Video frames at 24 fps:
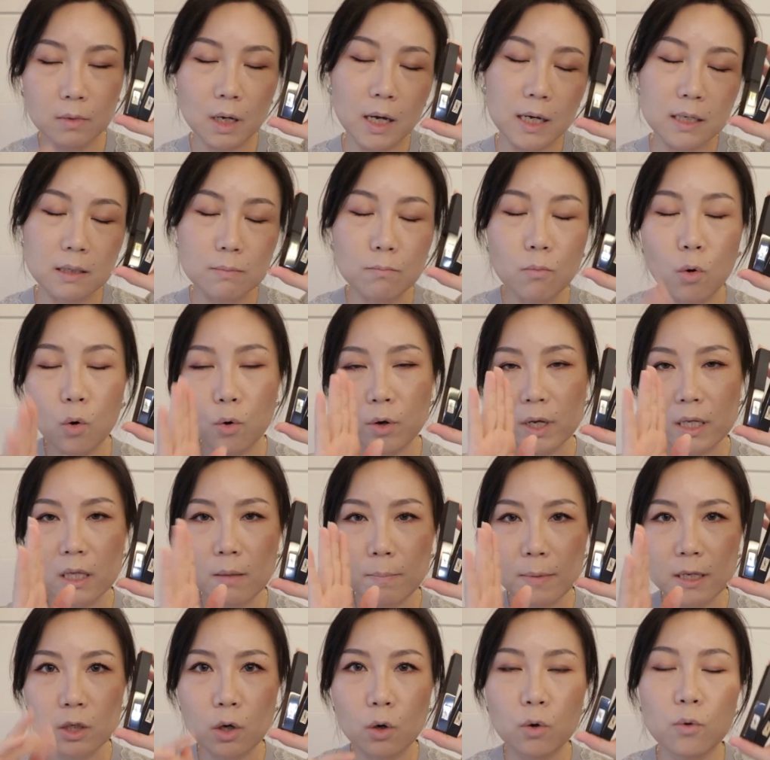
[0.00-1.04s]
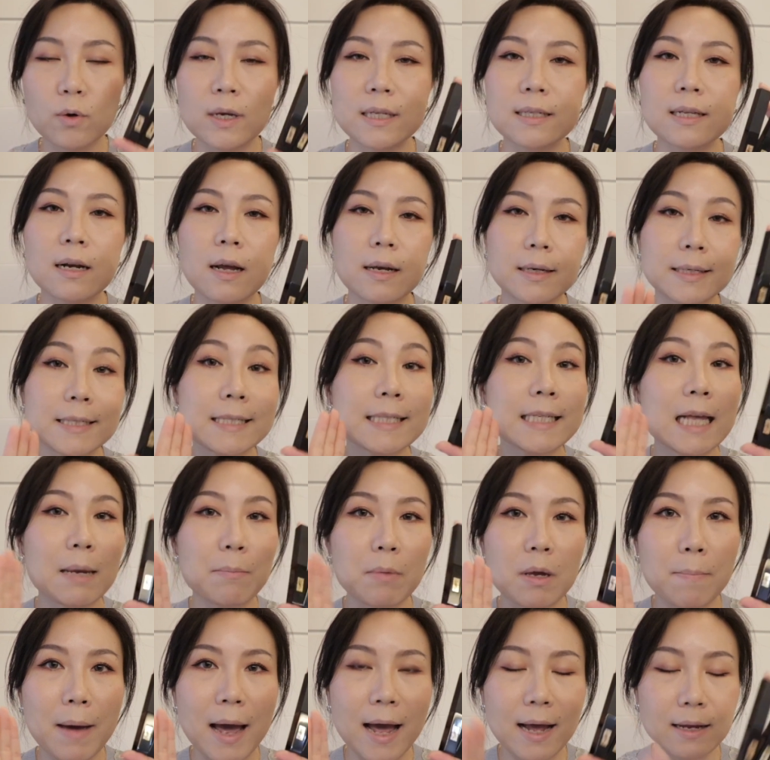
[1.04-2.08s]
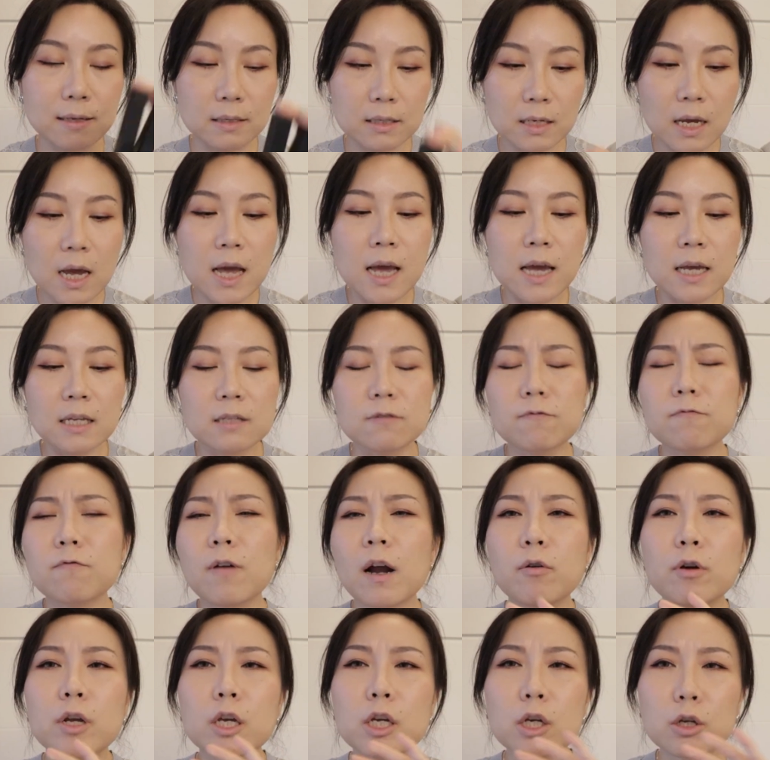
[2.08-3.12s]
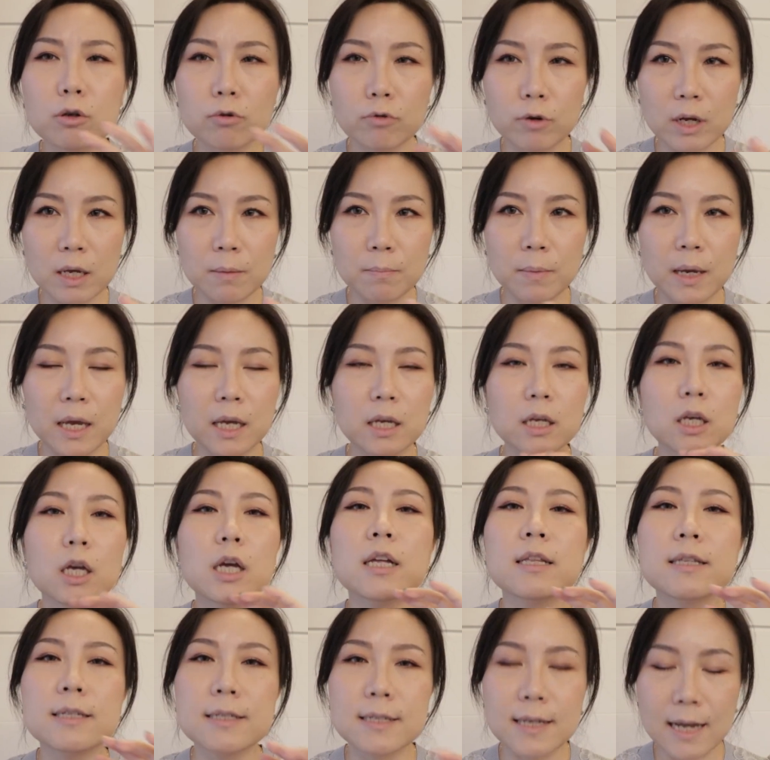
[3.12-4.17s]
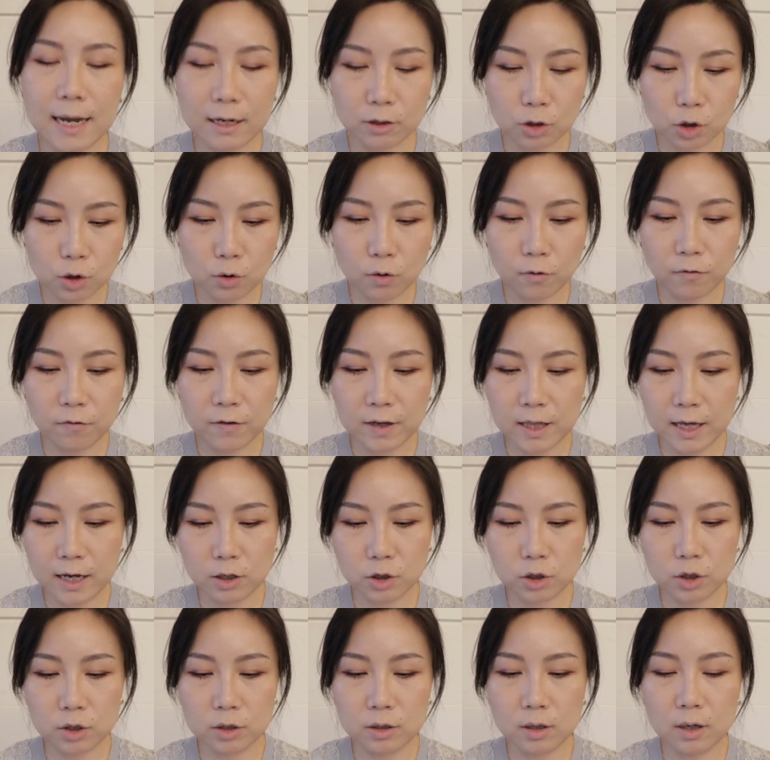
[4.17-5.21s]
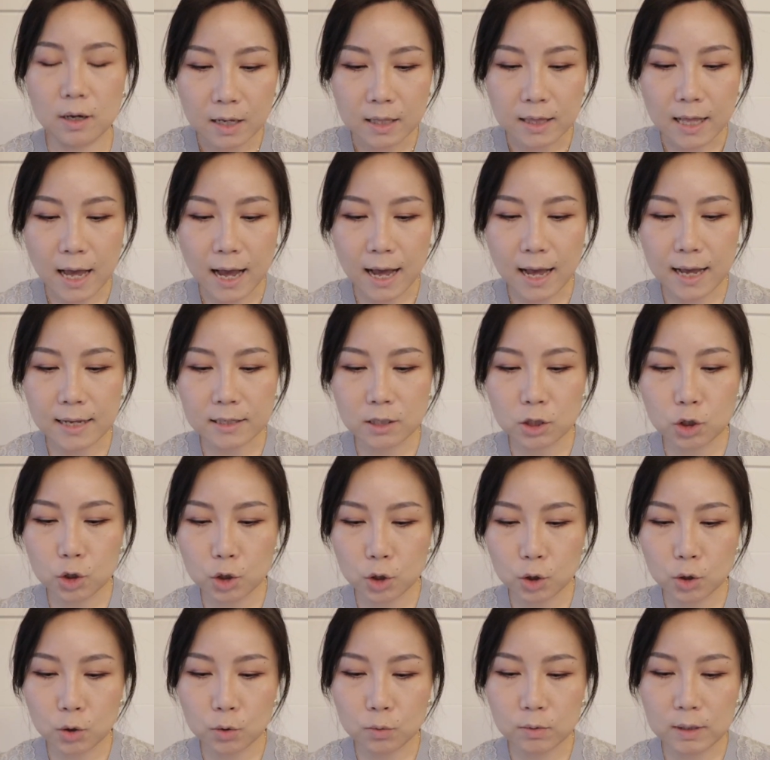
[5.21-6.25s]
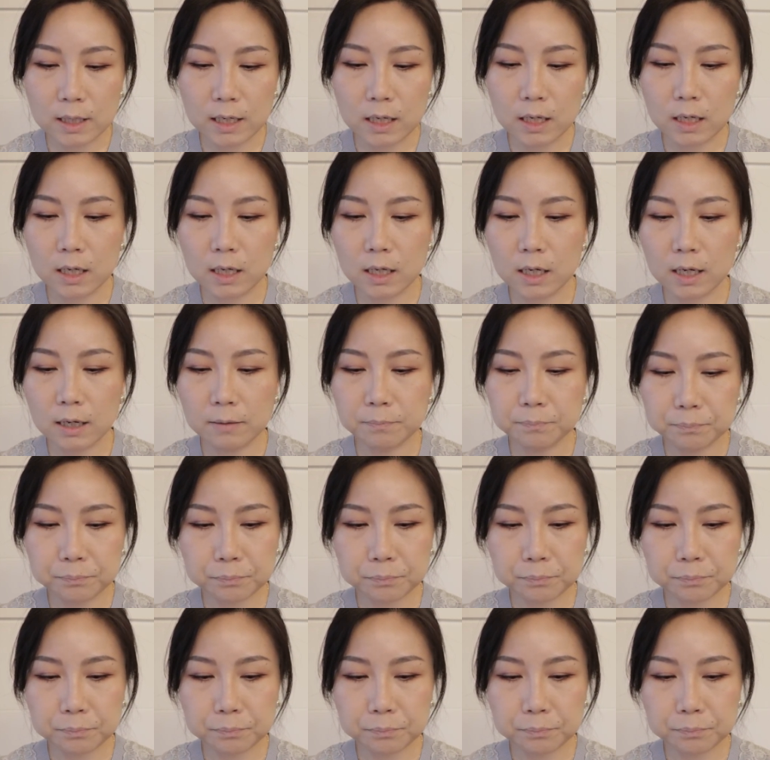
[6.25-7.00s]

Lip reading: it's more in the middle, it's like a semi matte, it's very creamy natural finish. Let's do the